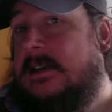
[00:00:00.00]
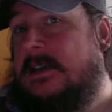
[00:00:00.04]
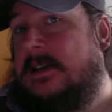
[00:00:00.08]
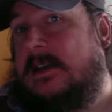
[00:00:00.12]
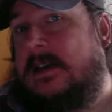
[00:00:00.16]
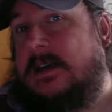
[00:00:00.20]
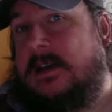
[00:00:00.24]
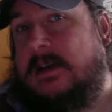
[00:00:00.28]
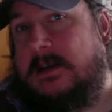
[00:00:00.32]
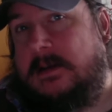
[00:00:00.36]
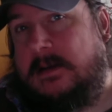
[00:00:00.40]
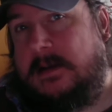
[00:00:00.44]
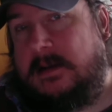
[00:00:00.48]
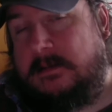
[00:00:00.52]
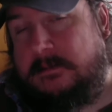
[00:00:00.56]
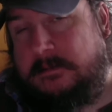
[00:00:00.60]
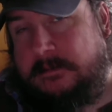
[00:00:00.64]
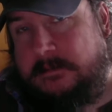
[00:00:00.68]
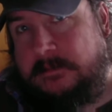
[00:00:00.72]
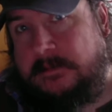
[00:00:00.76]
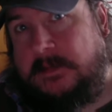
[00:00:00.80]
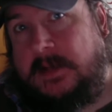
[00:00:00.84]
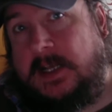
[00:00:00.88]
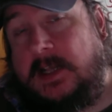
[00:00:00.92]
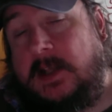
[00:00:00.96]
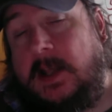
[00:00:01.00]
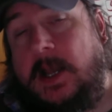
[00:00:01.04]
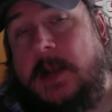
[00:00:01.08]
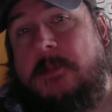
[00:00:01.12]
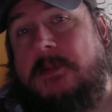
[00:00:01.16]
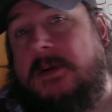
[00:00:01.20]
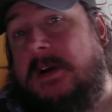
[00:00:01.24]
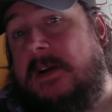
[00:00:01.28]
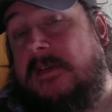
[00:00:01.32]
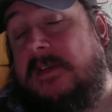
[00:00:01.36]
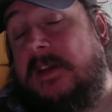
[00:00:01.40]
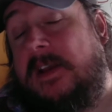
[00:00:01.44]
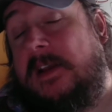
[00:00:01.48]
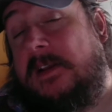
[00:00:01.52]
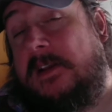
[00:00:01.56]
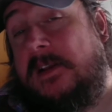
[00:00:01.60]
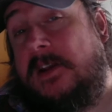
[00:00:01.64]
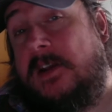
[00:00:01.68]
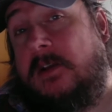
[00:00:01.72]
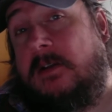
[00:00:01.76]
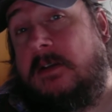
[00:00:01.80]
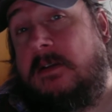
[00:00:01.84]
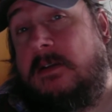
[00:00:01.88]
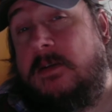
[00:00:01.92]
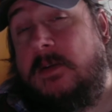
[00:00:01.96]
a library of things
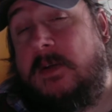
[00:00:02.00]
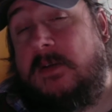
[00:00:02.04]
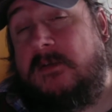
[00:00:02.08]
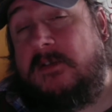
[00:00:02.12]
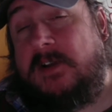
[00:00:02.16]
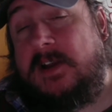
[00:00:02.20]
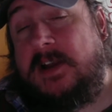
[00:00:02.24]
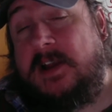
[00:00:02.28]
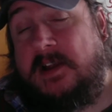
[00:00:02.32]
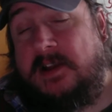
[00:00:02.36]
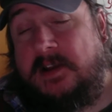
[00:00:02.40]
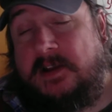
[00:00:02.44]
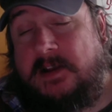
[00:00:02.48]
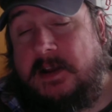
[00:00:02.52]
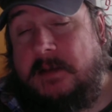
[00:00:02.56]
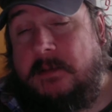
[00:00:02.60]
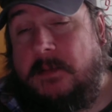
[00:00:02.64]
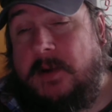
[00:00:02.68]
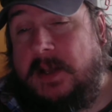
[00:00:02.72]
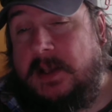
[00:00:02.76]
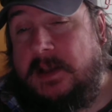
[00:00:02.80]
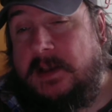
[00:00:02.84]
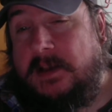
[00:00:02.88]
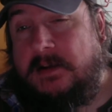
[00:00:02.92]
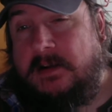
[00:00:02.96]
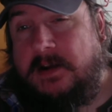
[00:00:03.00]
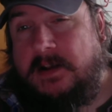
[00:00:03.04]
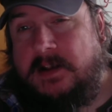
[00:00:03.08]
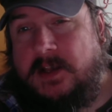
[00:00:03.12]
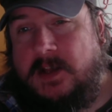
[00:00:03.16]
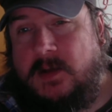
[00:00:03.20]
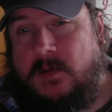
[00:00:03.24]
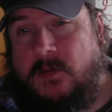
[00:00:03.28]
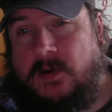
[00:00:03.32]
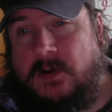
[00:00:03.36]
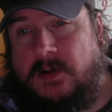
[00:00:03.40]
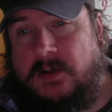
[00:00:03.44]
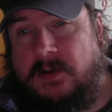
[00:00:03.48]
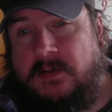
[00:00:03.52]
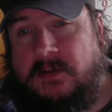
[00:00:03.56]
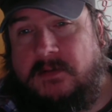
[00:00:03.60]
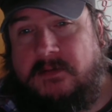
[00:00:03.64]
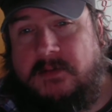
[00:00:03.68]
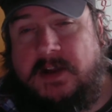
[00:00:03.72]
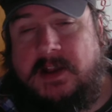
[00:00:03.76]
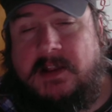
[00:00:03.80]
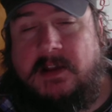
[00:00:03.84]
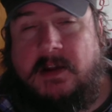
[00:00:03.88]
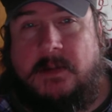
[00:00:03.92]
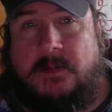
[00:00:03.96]
that you can do every day. So you might decide that you want to do
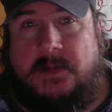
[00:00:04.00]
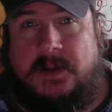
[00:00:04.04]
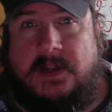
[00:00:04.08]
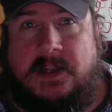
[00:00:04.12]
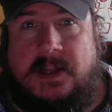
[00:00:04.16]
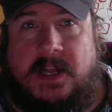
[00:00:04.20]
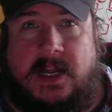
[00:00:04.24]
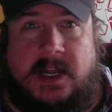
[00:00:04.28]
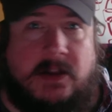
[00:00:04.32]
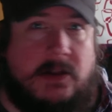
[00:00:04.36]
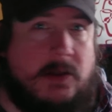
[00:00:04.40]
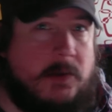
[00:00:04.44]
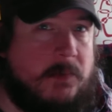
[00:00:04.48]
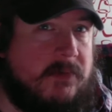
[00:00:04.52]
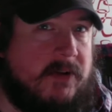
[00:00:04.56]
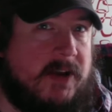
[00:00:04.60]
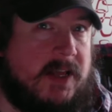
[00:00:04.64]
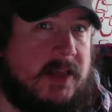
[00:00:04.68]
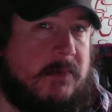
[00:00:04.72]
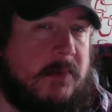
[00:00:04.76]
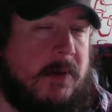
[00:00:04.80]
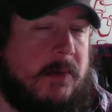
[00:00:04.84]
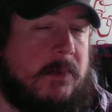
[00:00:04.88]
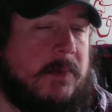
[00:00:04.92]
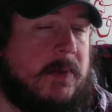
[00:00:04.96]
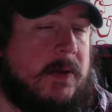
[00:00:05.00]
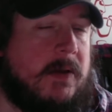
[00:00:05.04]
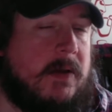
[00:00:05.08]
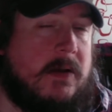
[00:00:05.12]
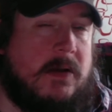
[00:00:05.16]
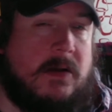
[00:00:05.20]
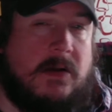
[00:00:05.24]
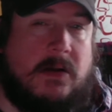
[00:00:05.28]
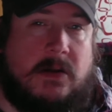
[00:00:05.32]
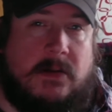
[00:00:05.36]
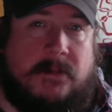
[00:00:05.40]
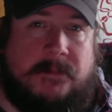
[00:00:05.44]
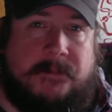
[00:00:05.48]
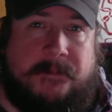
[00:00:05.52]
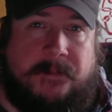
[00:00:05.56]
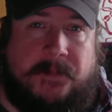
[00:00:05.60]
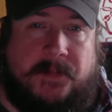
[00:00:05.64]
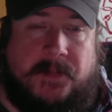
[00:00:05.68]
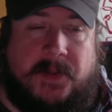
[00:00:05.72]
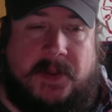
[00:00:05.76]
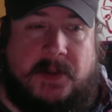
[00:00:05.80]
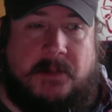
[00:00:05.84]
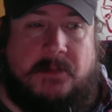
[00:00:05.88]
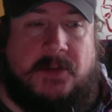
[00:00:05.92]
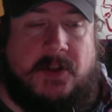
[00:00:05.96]
3 times a day and you break them up.
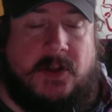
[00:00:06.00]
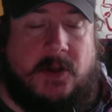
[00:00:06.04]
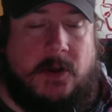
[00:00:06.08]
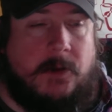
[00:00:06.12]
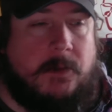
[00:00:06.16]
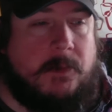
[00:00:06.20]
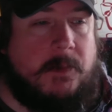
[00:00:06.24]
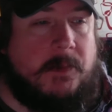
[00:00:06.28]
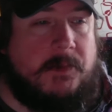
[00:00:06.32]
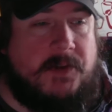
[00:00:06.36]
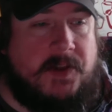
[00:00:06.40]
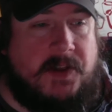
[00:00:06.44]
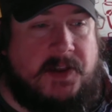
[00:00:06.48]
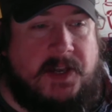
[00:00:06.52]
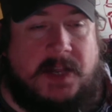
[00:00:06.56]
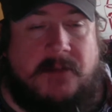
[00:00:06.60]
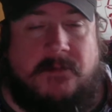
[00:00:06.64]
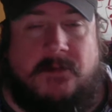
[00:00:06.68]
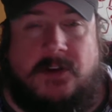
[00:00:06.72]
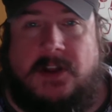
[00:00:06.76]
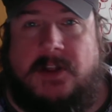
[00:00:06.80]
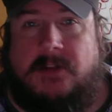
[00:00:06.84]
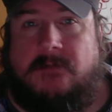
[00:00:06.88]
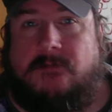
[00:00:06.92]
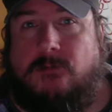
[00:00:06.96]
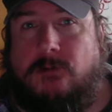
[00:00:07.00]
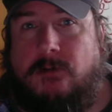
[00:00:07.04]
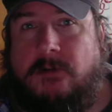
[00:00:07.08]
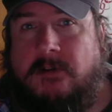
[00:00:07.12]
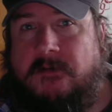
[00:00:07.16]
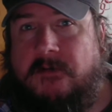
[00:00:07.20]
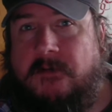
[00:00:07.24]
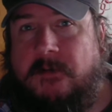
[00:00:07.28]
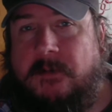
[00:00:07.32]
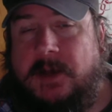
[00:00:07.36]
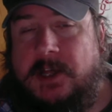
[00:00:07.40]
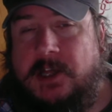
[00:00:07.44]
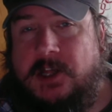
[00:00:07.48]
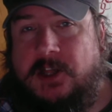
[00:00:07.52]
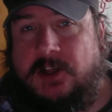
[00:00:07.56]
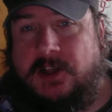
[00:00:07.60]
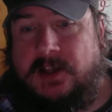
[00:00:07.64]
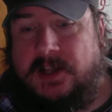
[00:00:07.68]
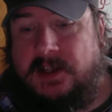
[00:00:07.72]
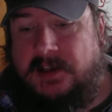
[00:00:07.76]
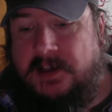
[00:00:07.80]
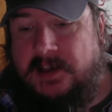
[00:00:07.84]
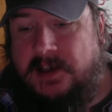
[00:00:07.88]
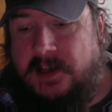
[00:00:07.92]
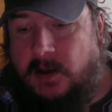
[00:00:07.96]
It's up to you. I'm just giving you the raw information.
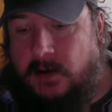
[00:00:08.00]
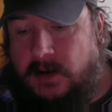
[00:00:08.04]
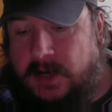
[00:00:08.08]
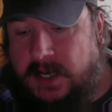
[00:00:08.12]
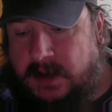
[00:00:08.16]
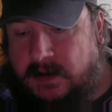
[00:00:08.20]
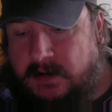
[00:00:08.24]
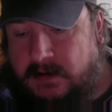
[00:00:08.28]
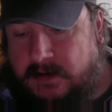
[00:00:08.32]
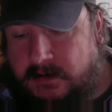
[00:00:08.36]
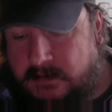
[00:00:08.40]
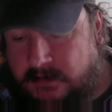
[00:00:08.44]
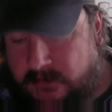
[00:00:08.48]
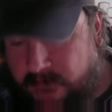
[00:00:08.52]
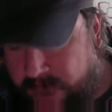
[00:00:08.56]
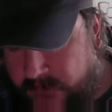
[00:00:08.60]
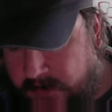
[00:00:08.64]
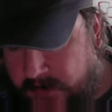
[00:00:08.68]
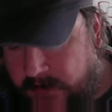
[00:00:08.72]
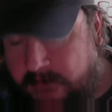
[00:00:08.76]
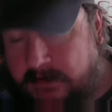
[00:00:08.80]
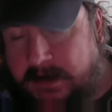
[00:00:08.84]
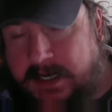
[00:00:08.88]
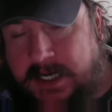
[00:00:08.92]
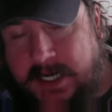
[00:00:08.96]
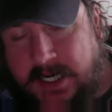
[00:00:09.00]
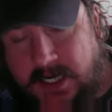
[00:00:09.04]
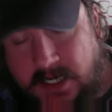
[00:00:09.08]
This is only a very